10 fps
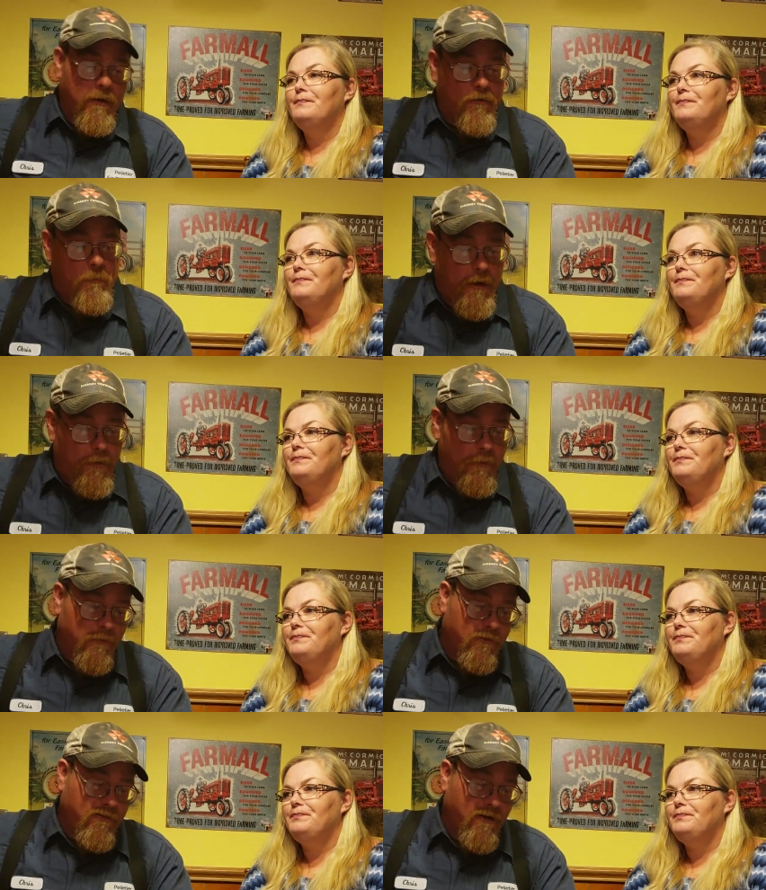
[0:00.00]
Speaker 1: in. The small
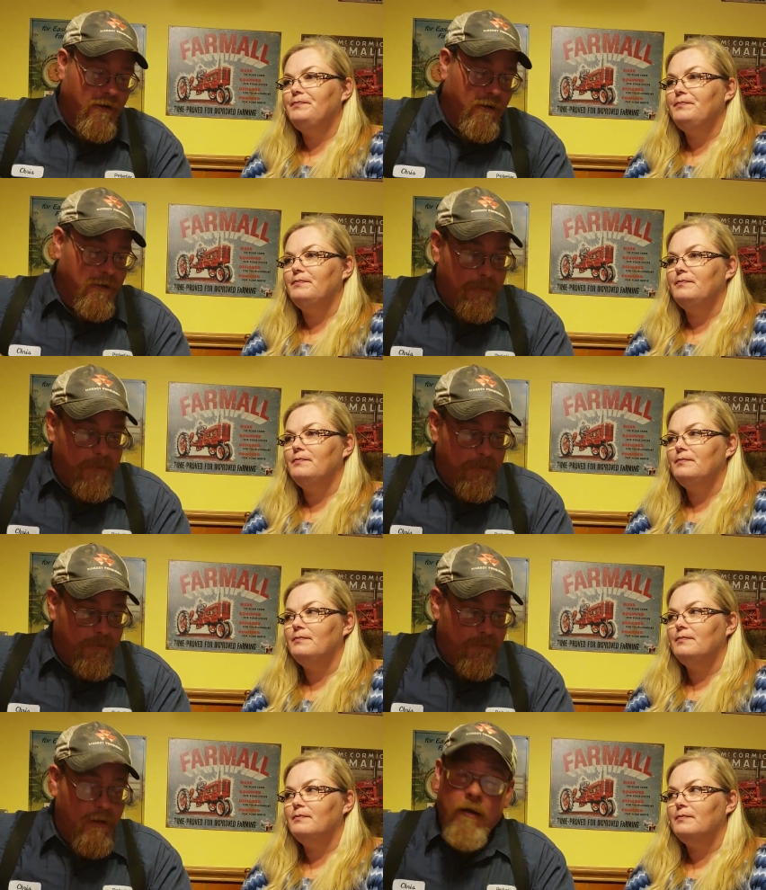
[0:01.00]
one's a John, and the big
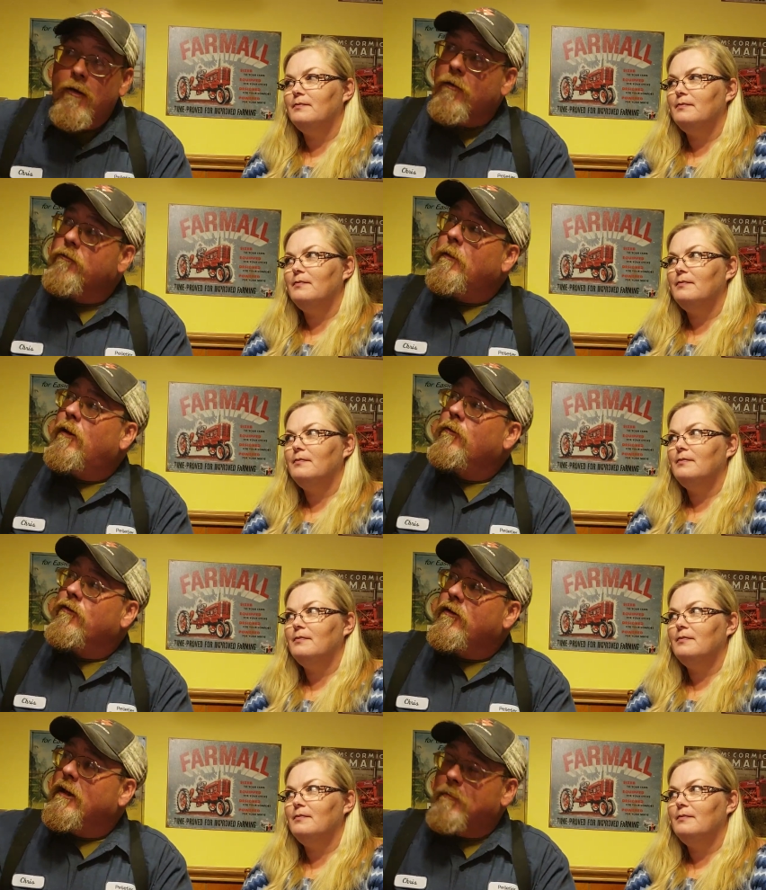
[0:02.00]
one's a, or the small one's
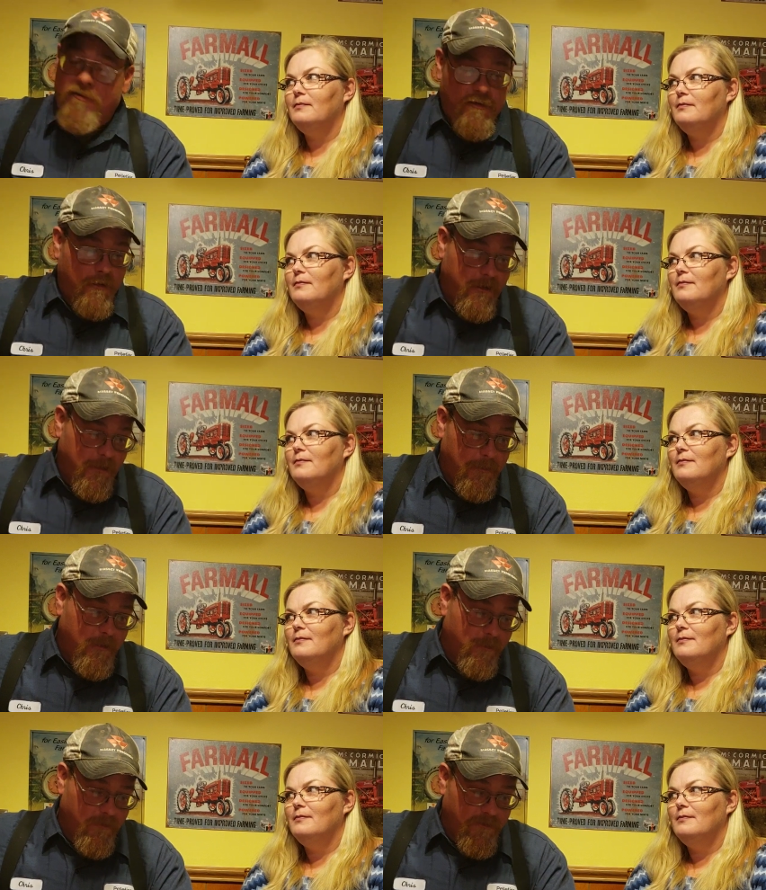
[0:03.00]
a Demi John, and the
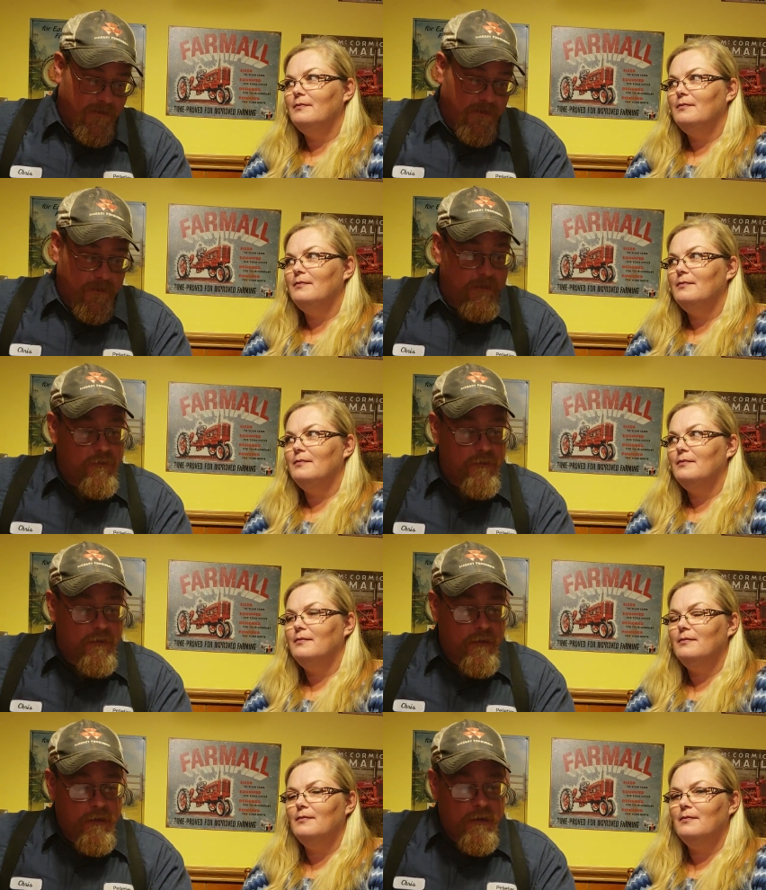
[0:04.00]
big one's a John. So.
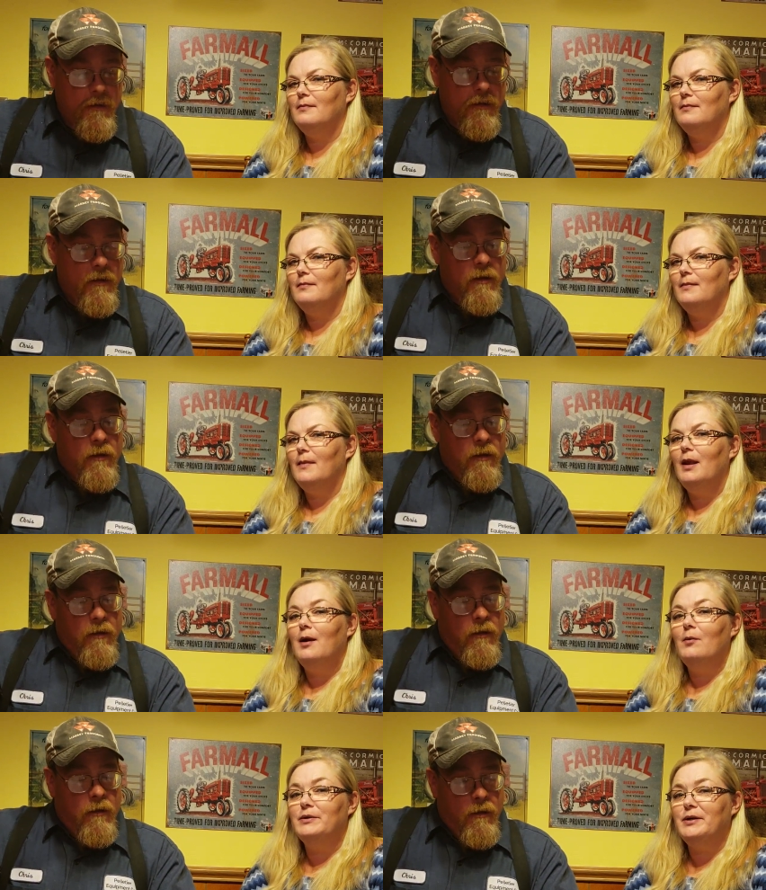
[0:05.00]

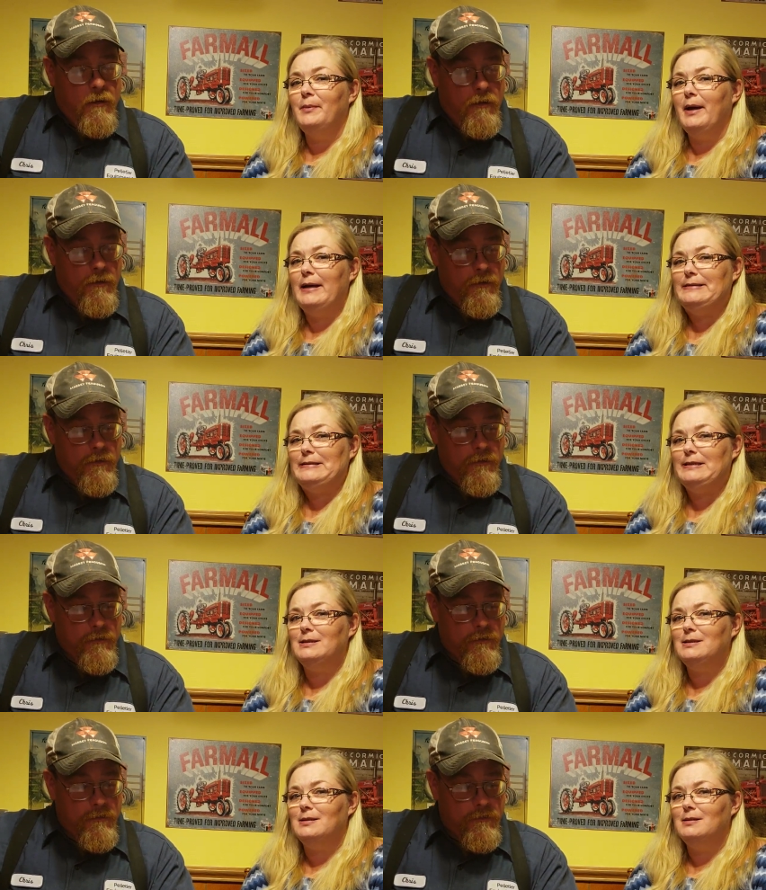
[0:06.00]
Speaker 2: We're talking about
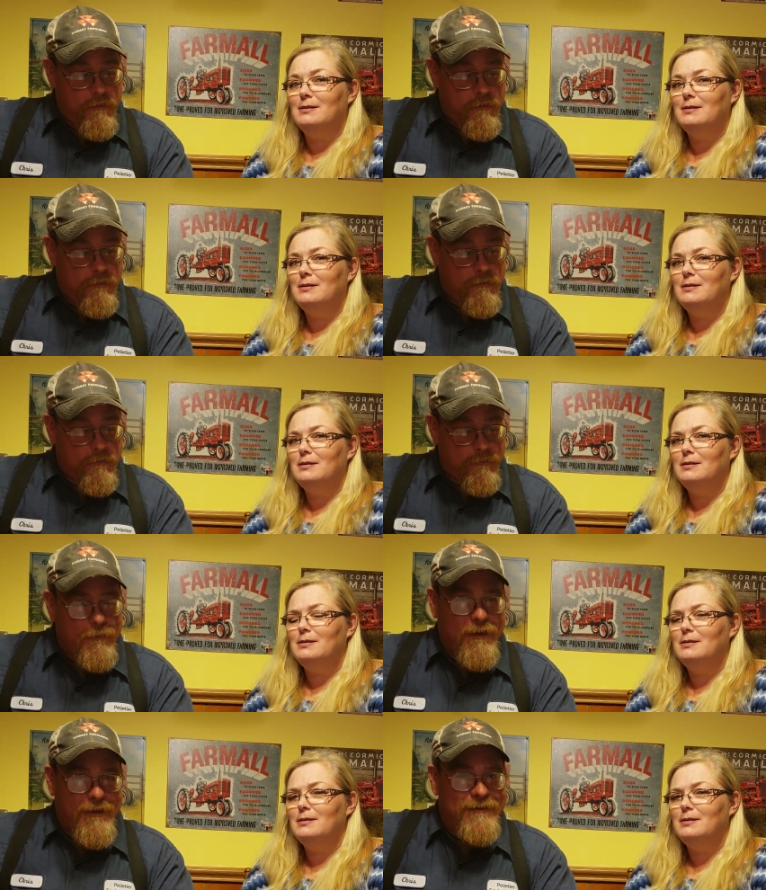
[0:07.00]
antiques.
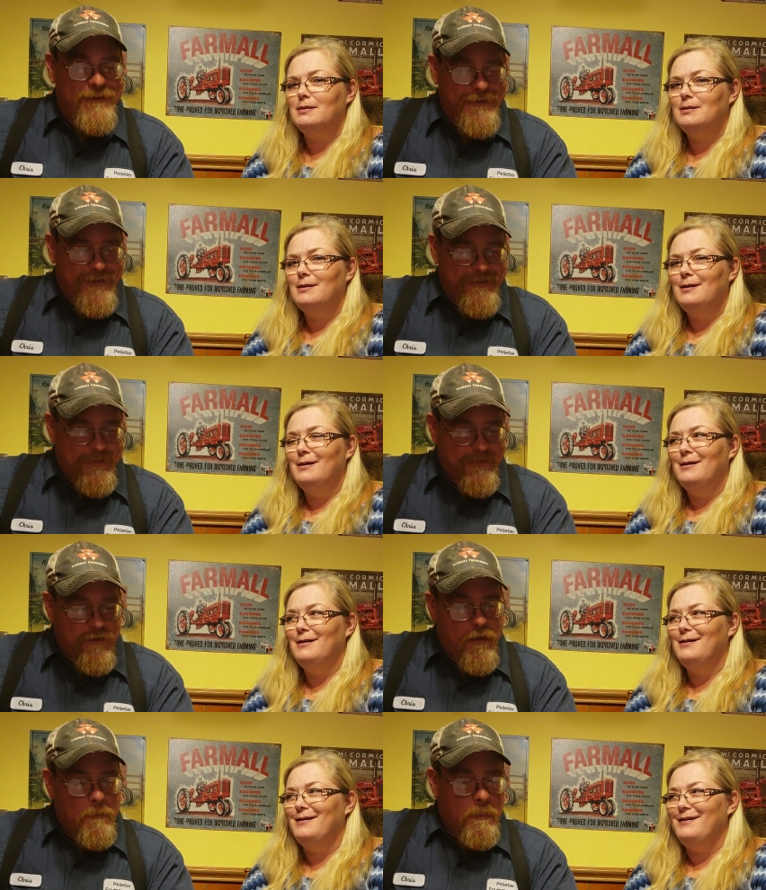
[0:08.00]
Speaker 1: Yeah, they're antiques.
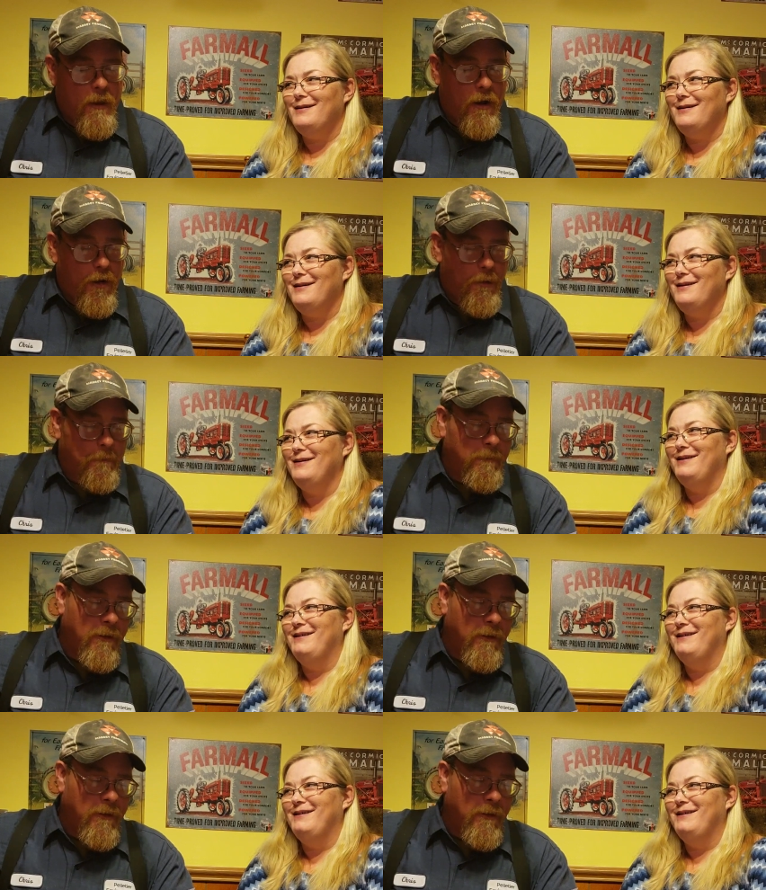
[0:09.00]
Um